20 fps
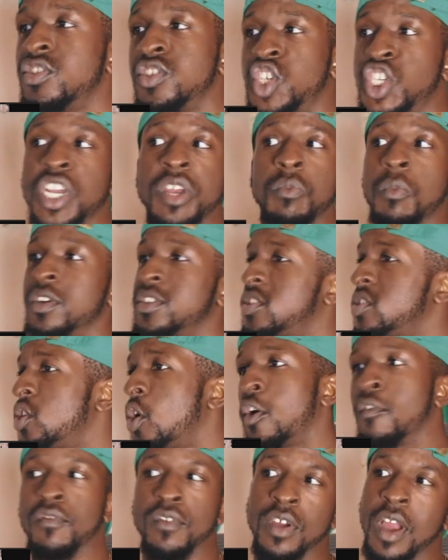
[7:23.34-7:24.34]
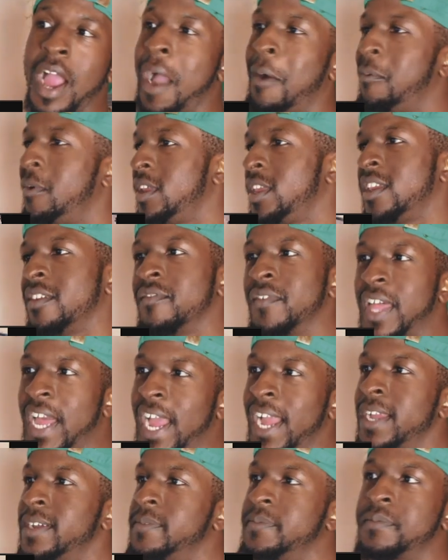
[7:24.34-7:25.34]
Chin wasn't over. I wouldn't give
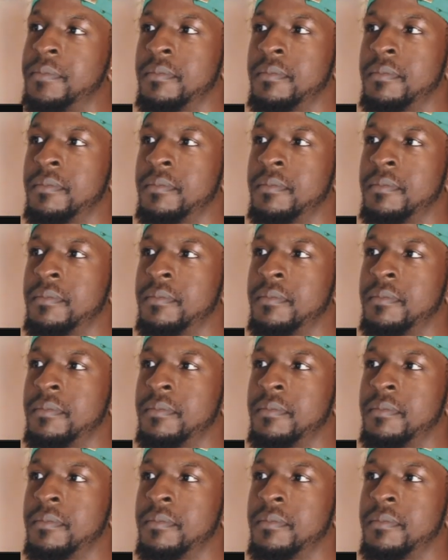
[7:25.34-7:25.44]
that.